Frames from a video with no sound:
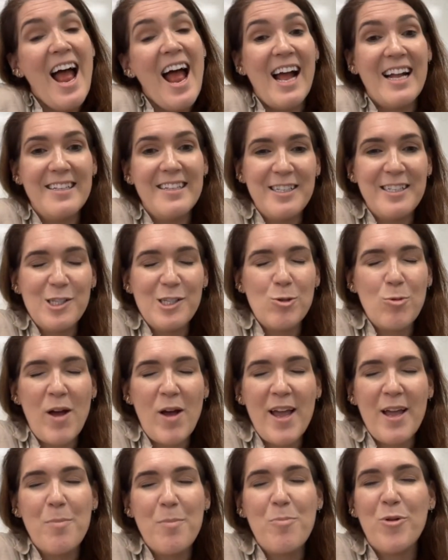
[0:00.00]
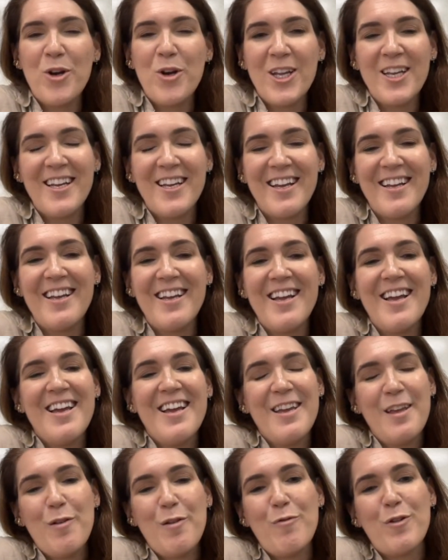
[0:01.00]
and this way bringing
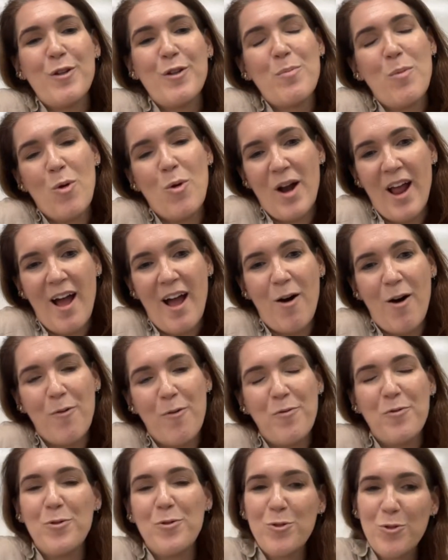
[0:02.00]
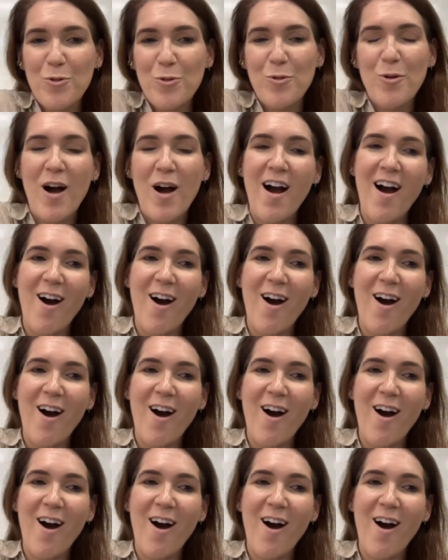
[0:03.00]
even more health to